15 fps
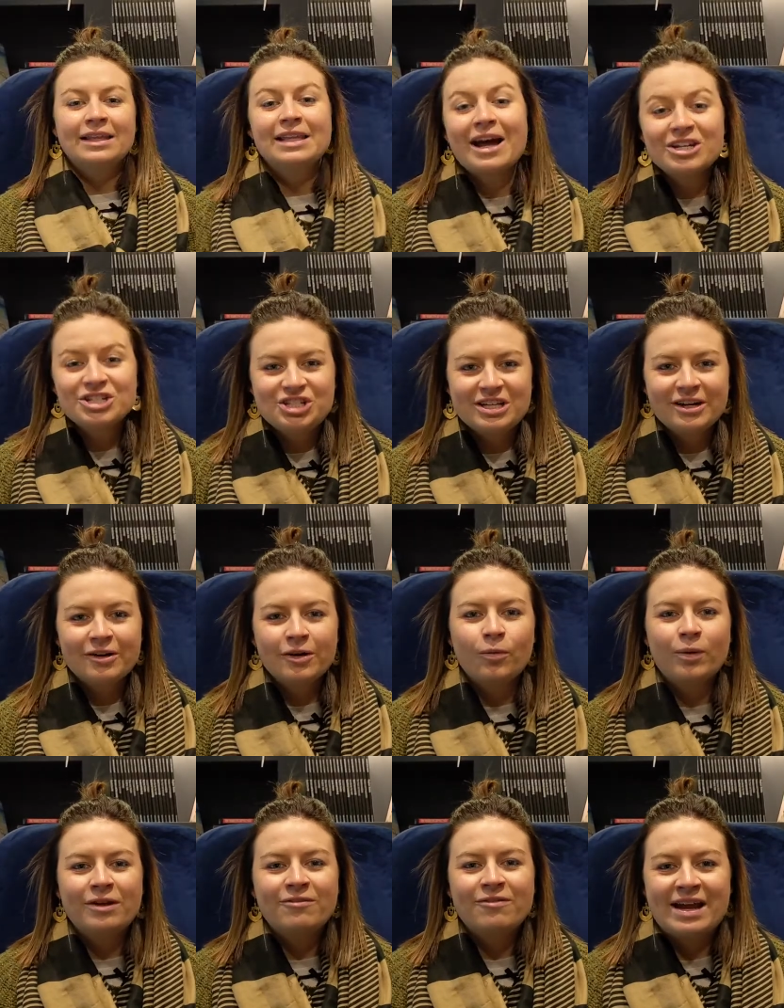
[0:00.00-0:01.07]
Last year,
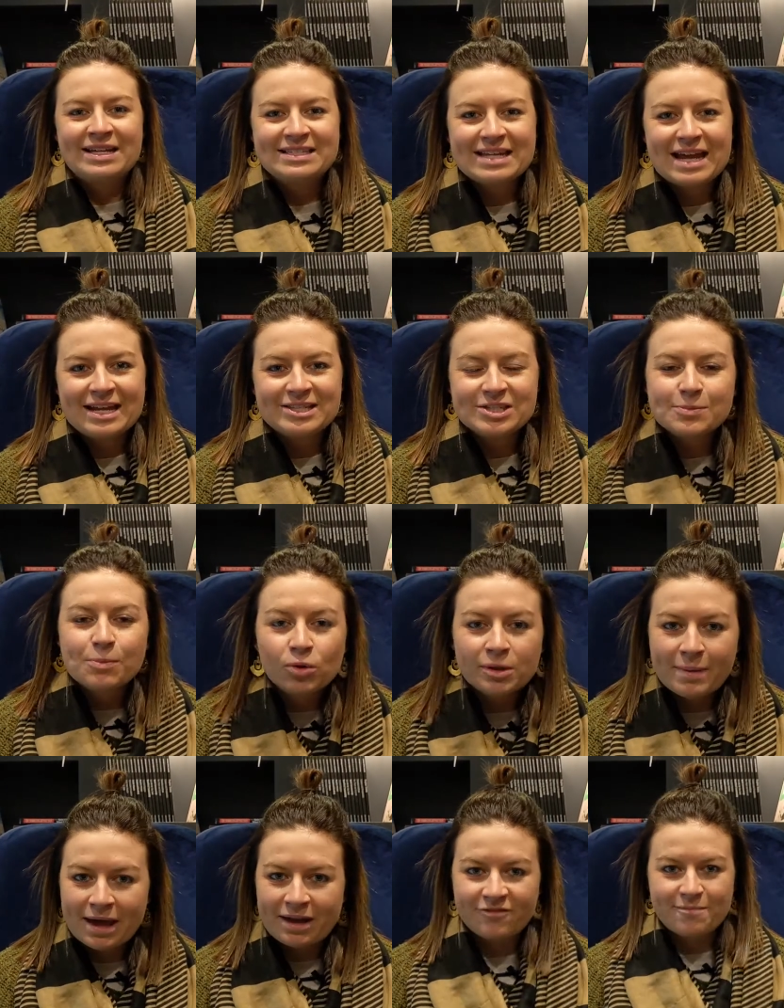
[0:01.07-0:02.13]
we raised a small
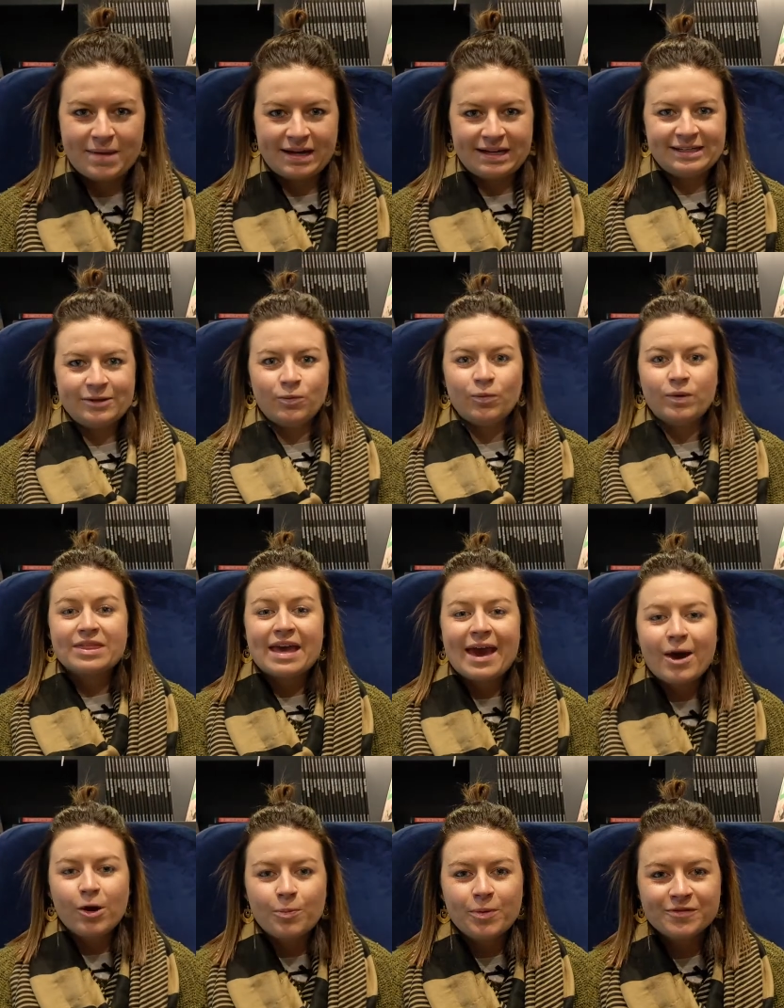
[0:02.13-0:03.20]
amount of money with the
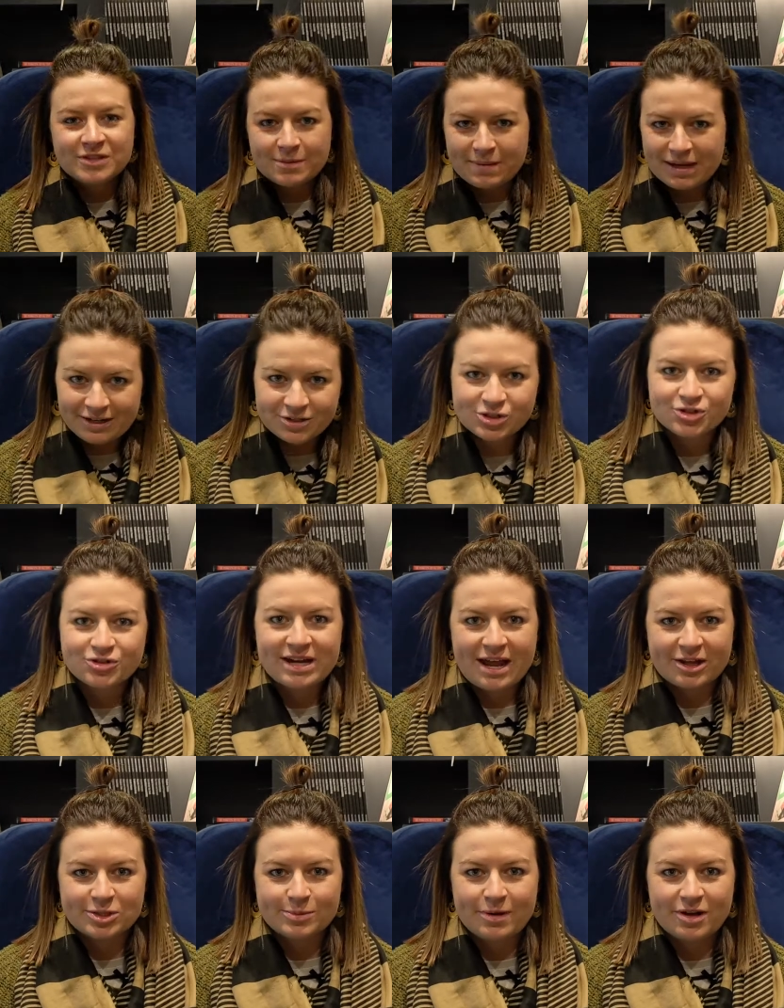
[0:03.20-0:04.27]
help of some industry
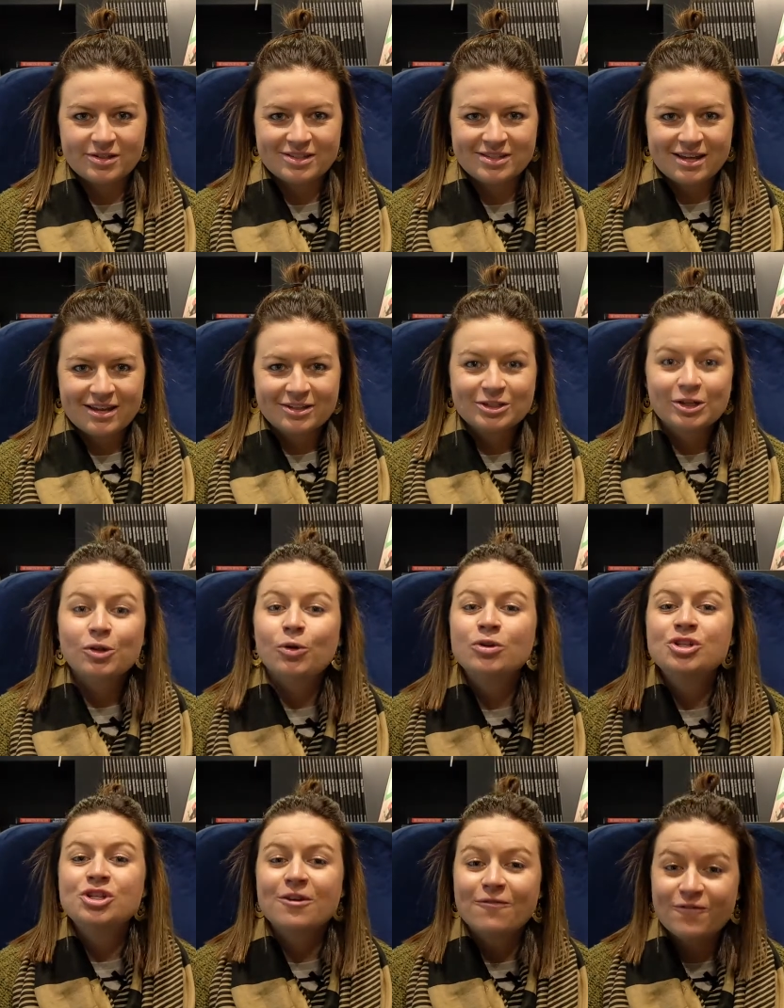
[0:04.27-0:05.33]
experts to
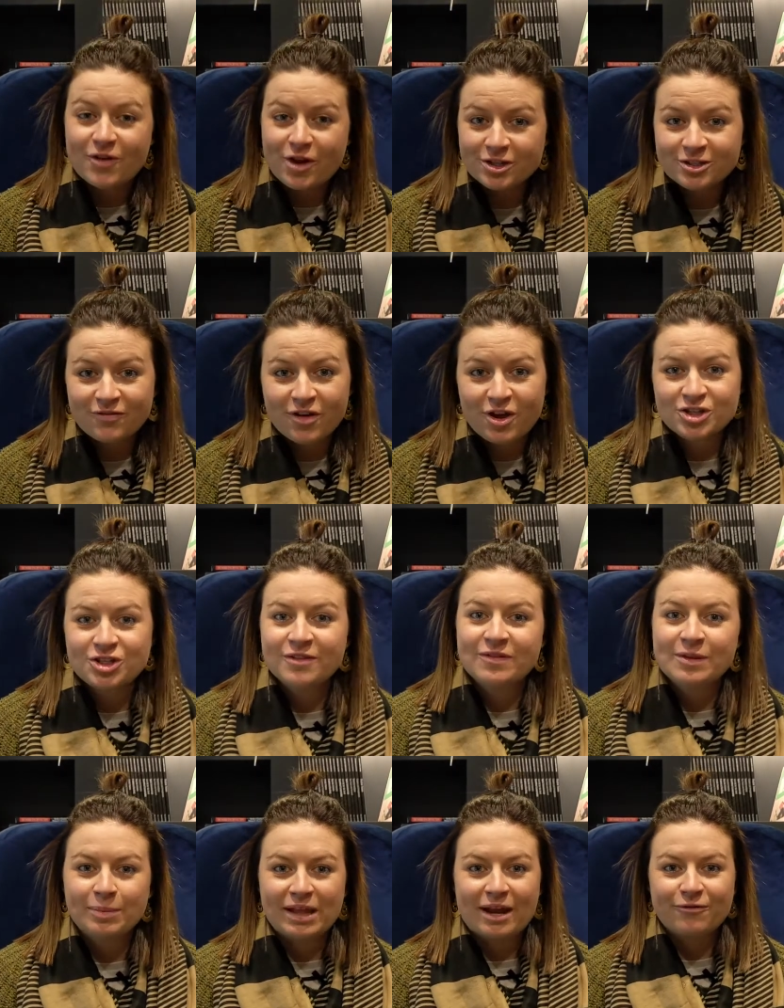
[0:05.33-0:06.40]
launch the first version of the
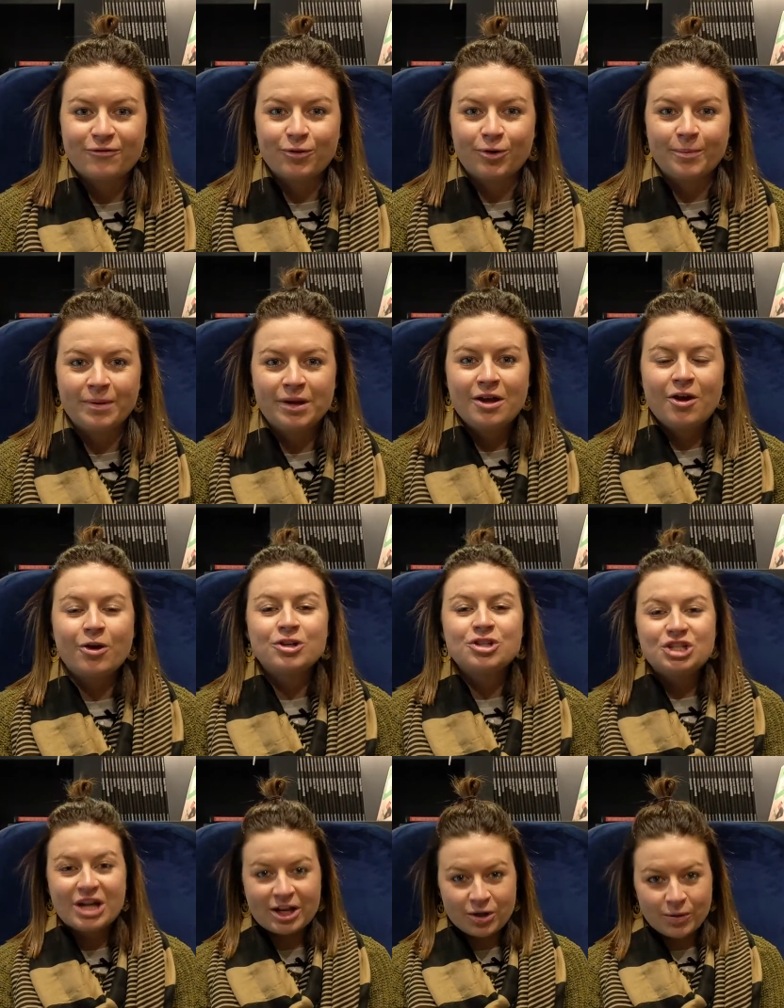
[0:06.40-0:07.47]
platform on
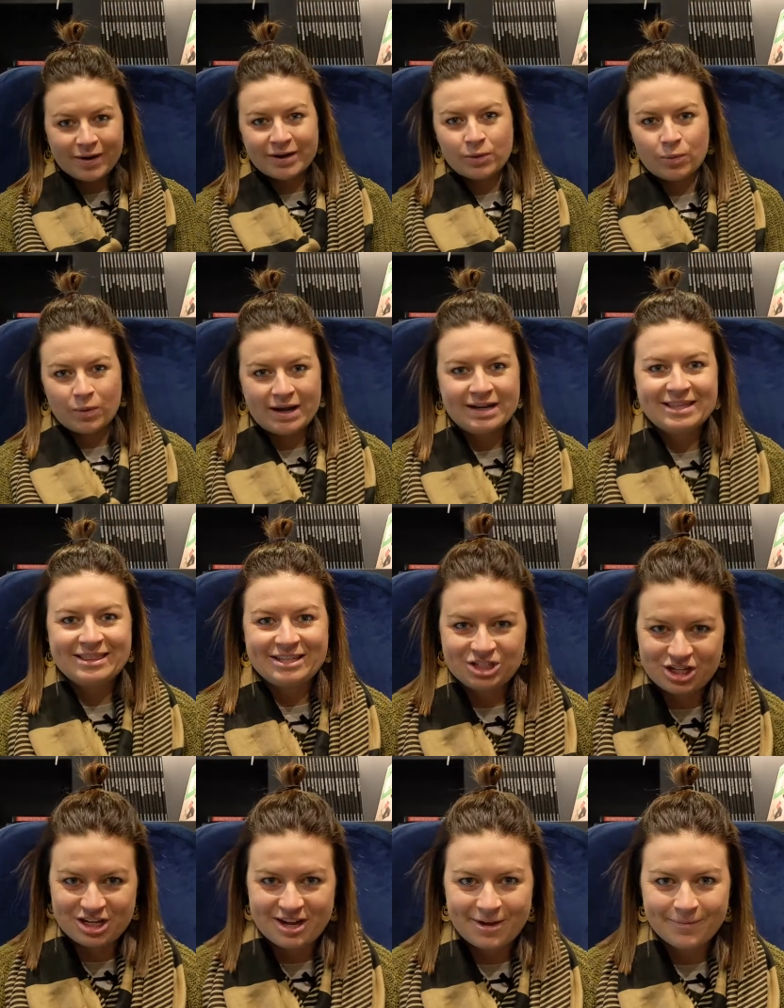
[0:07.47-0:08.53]
January 1
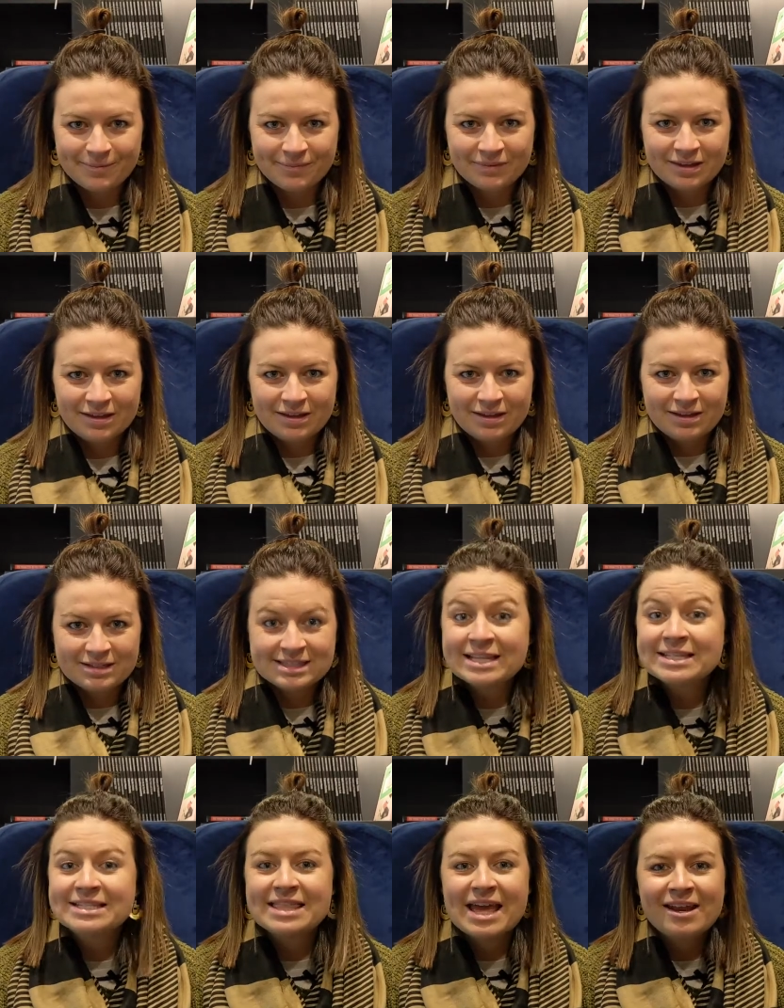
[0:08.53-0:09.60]
this year.
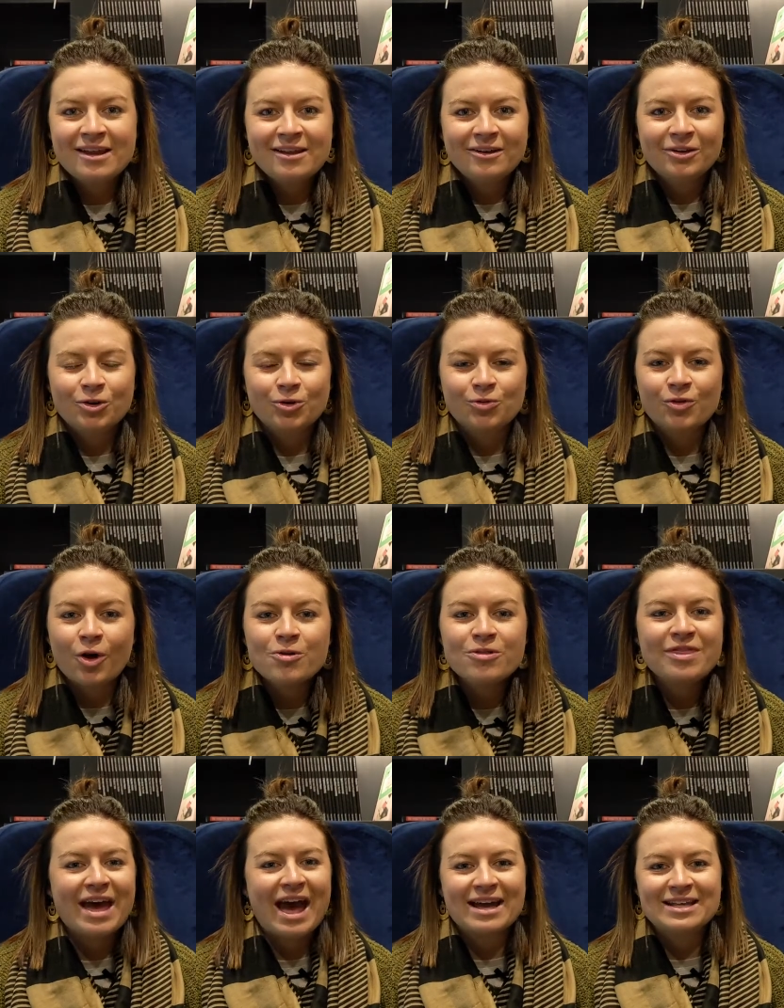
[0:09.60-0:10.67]
Since then, growth
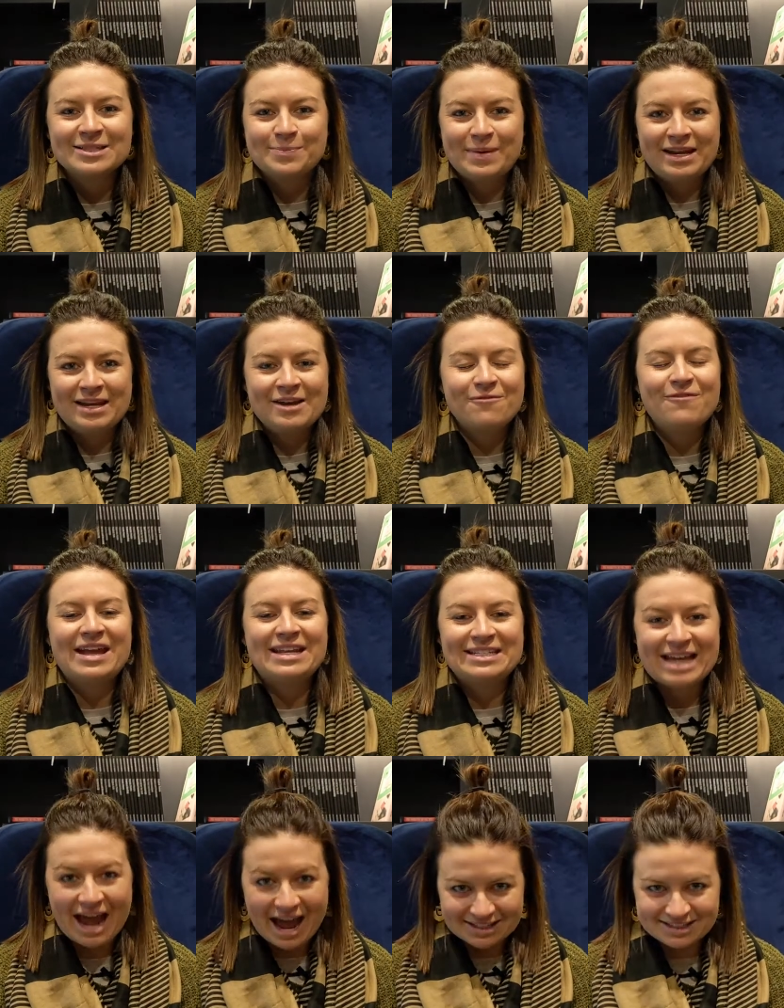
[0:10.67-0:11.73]
has been
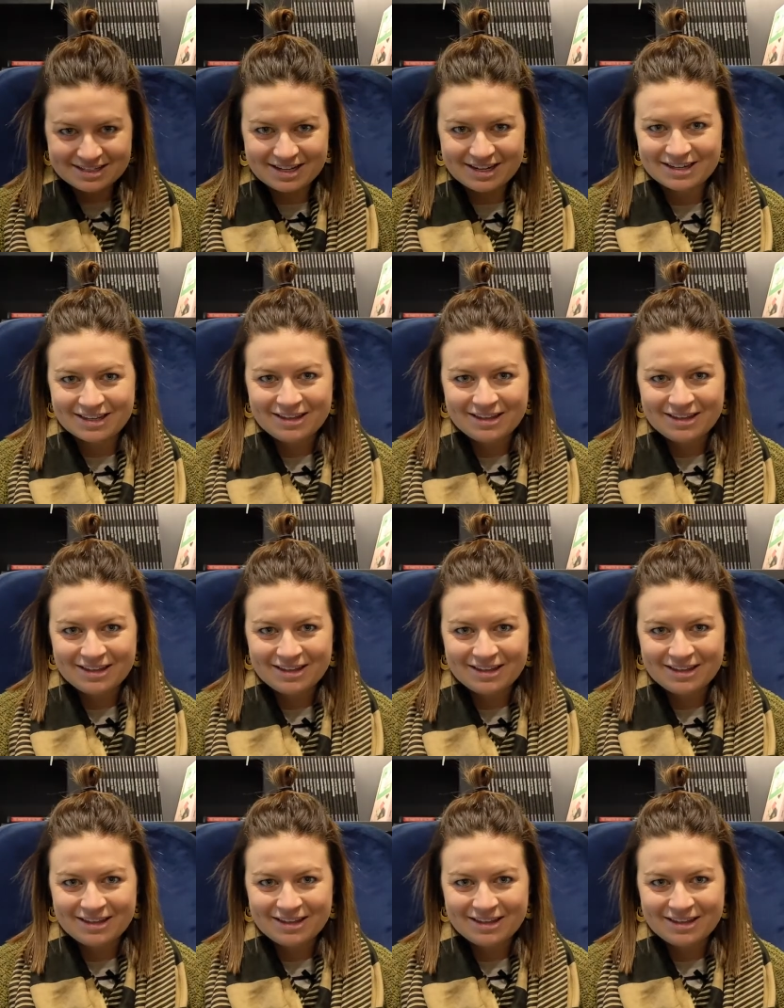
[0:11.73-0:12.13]
fantastic.